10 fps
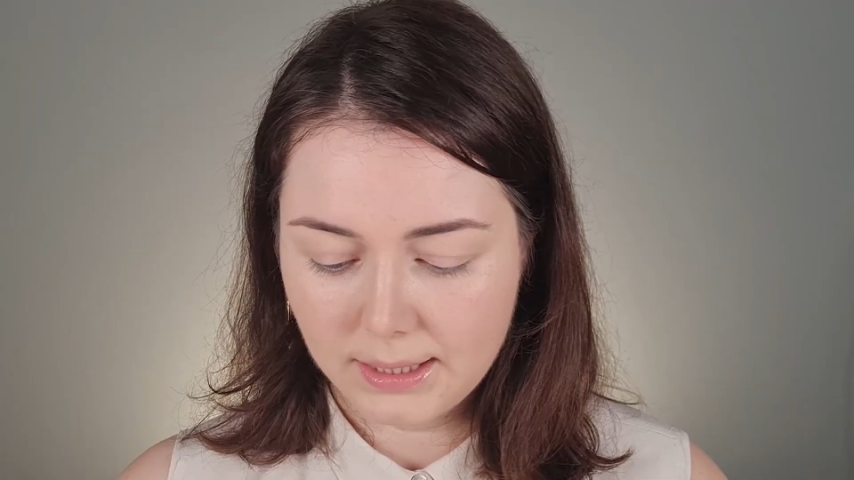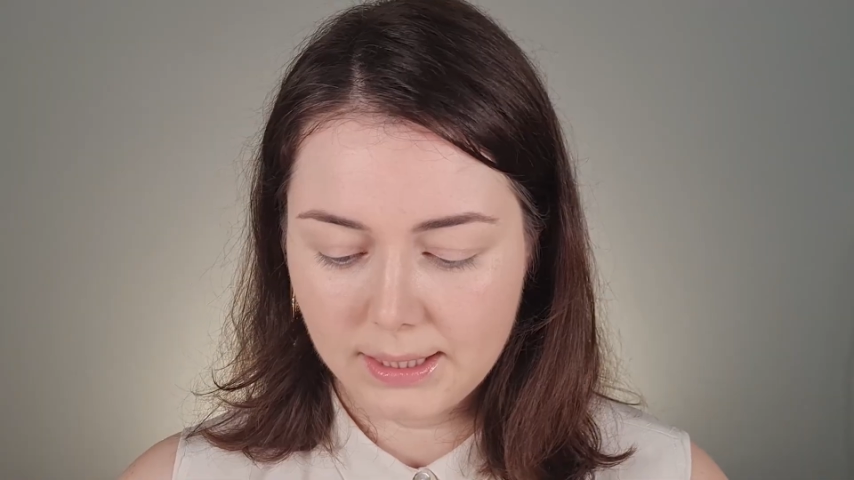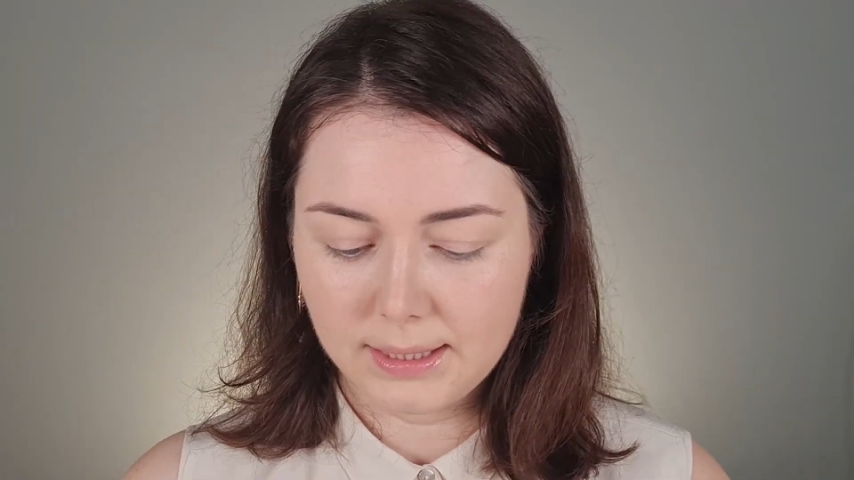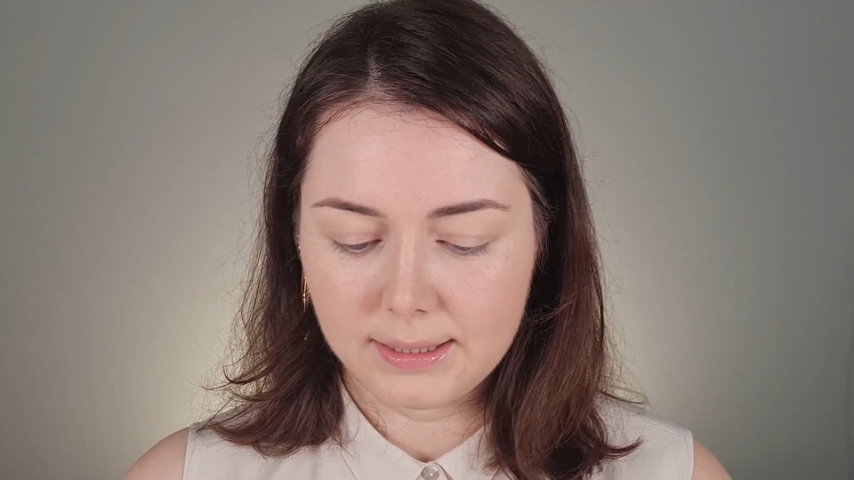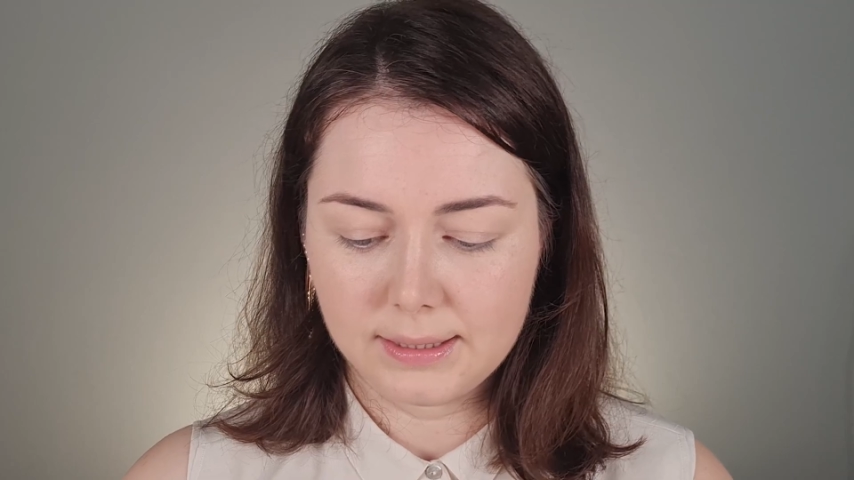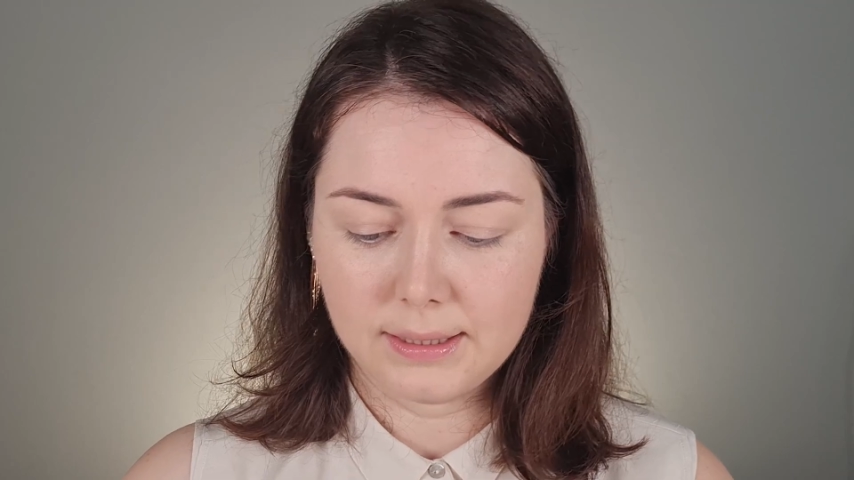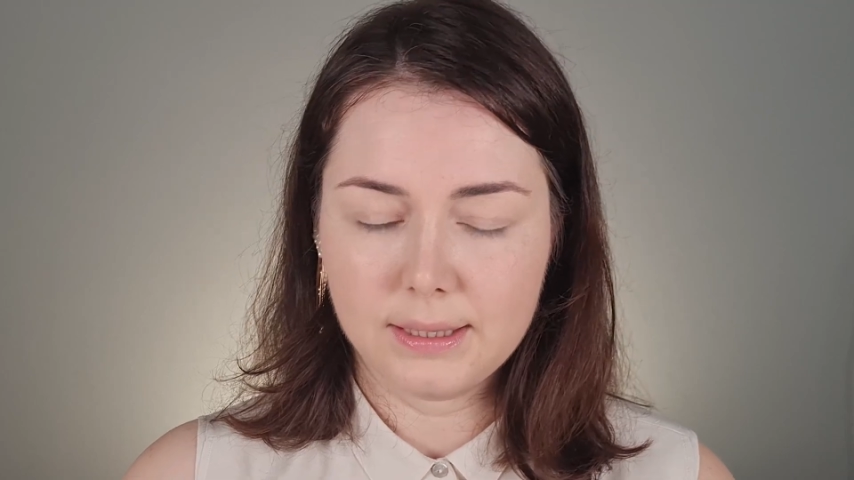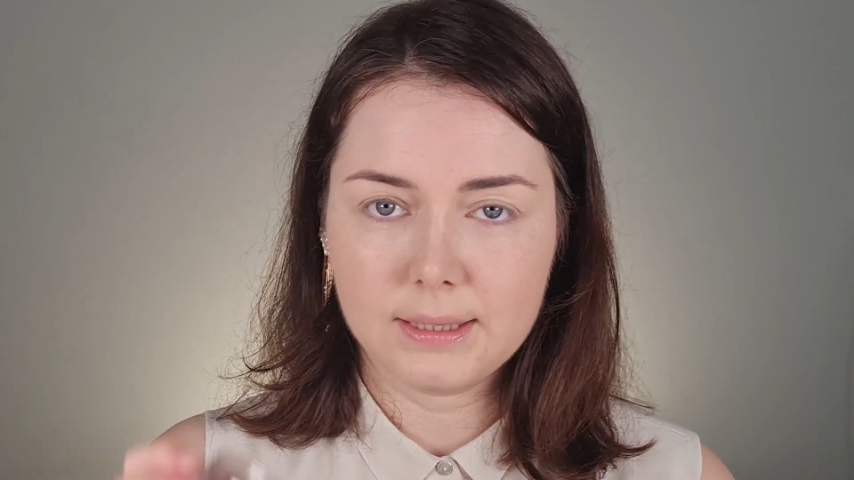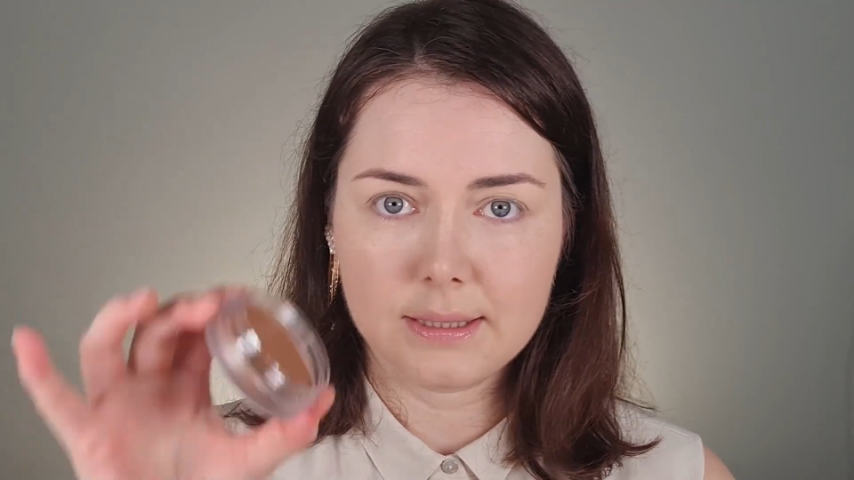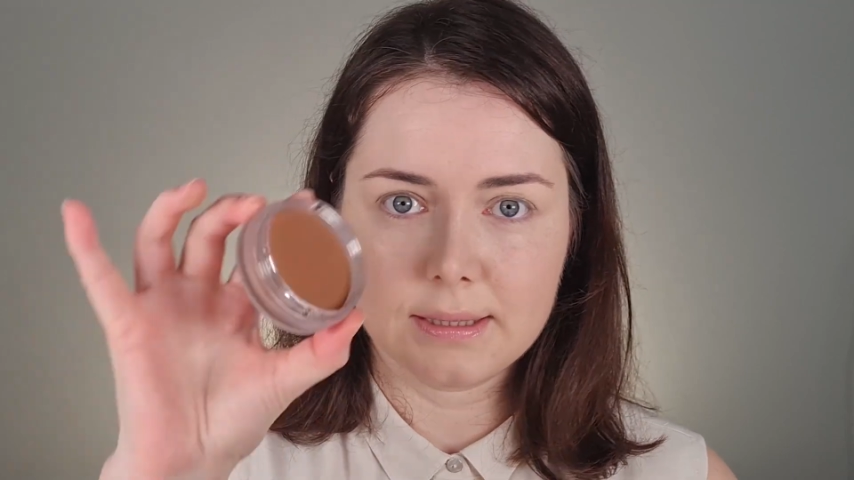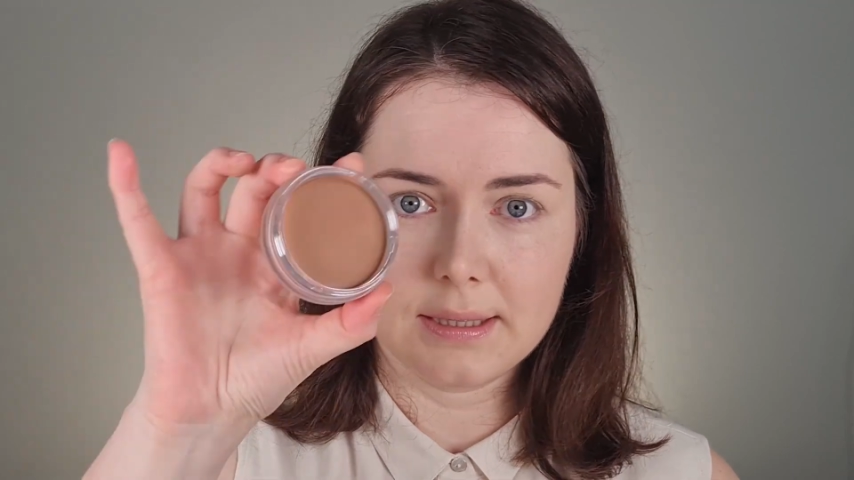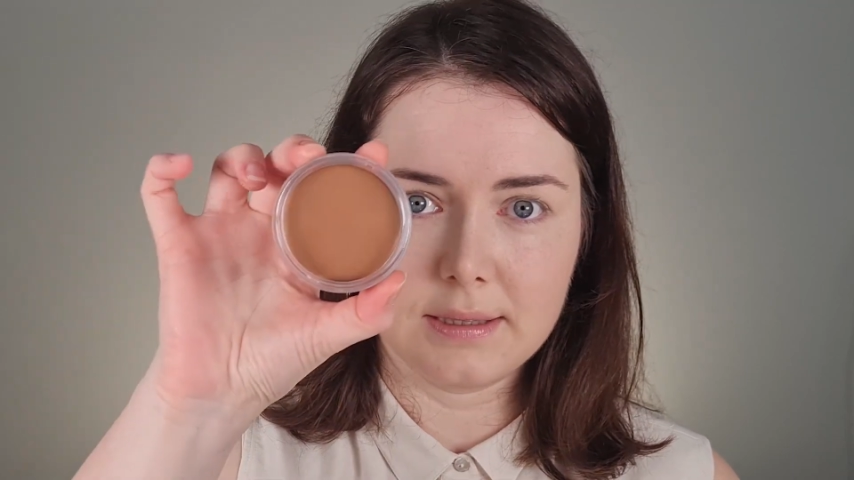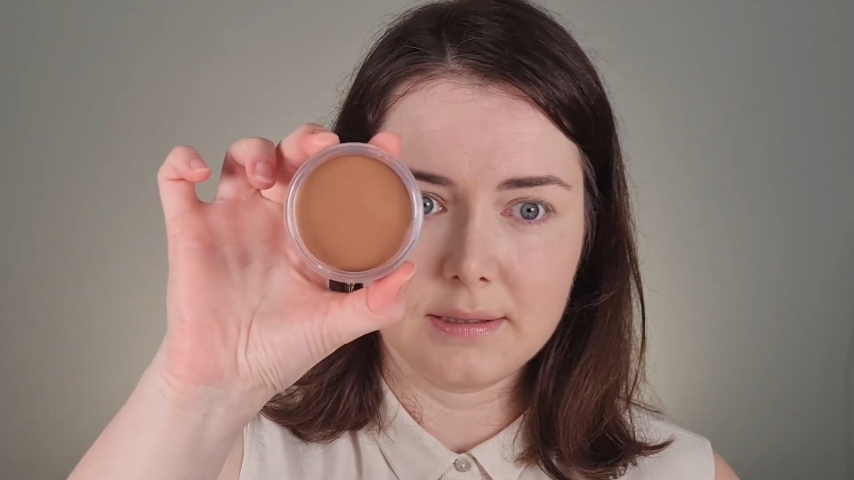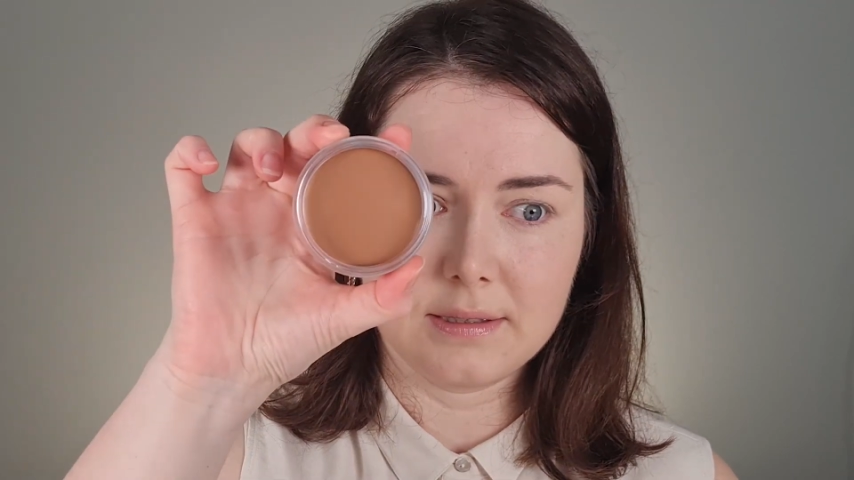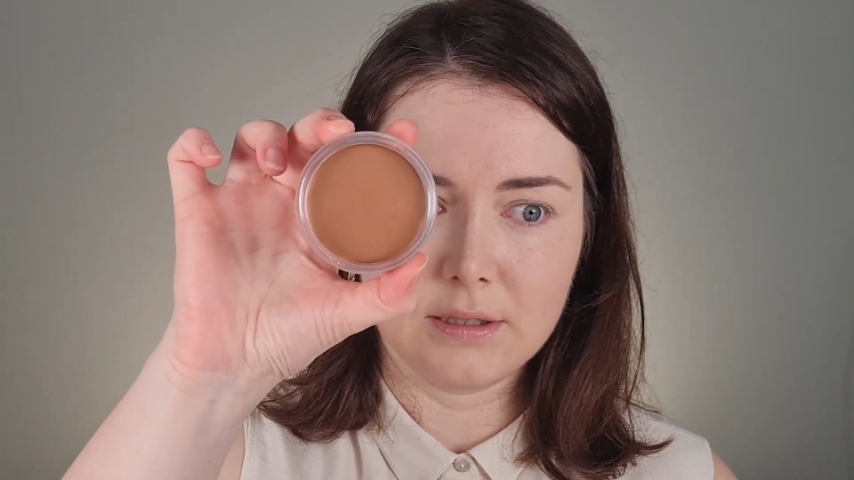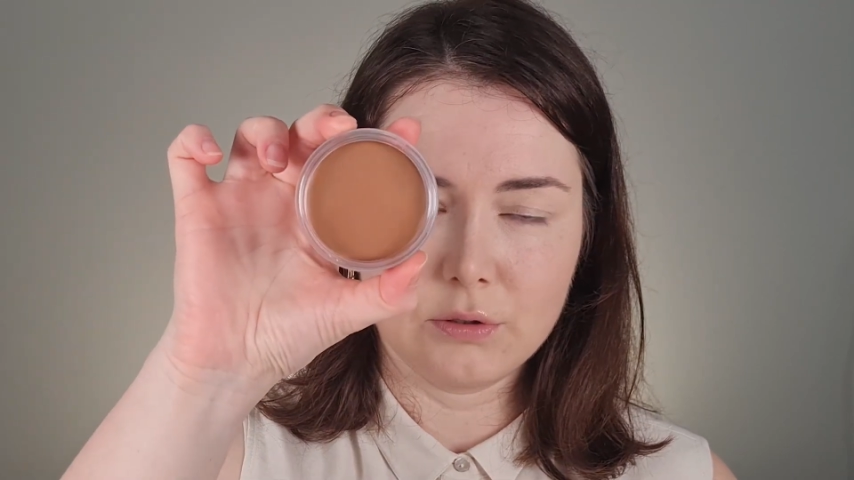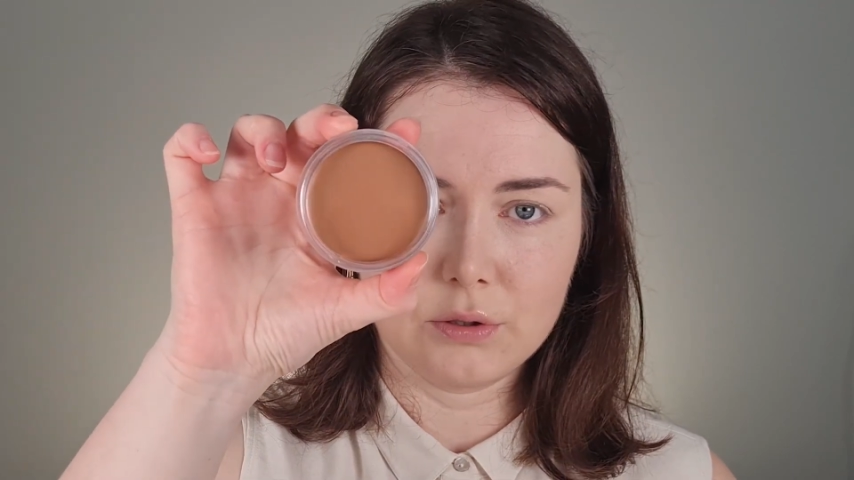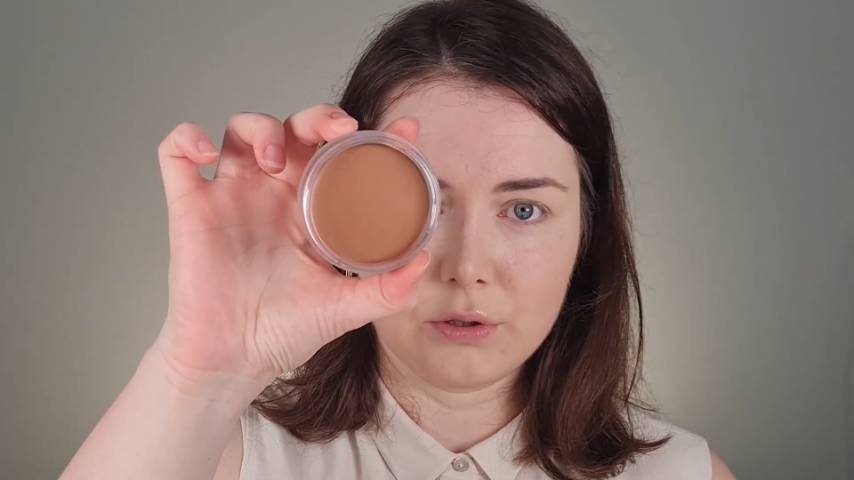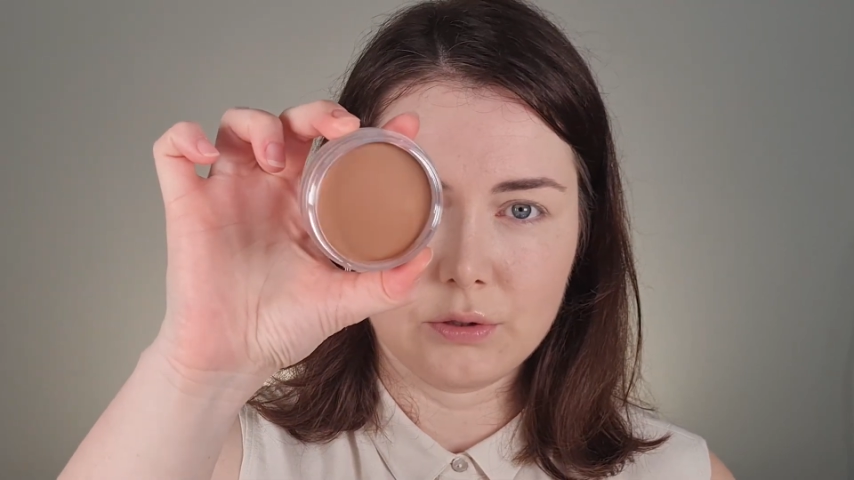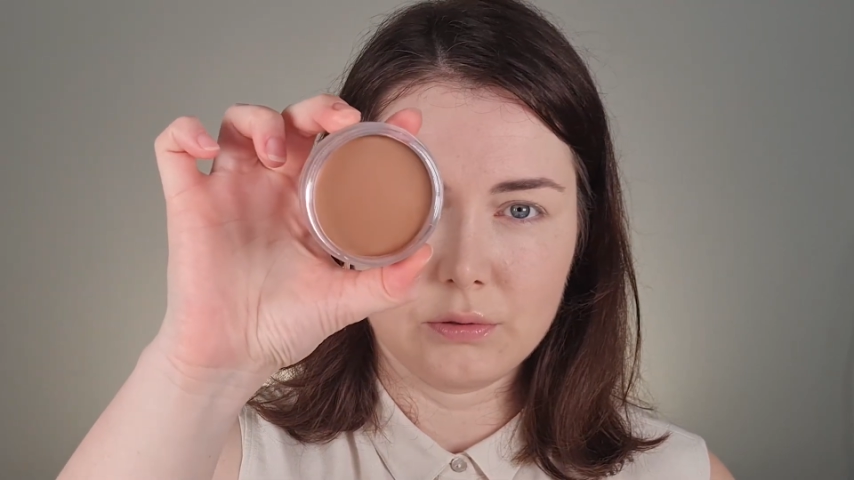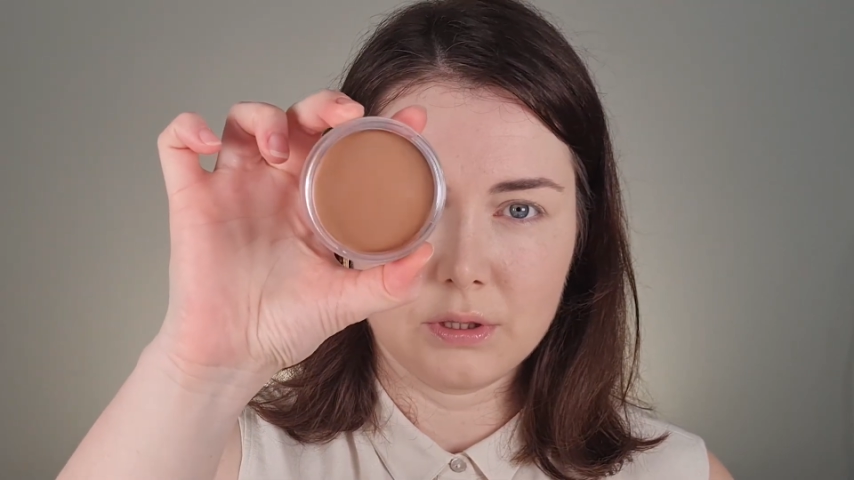and this is 02,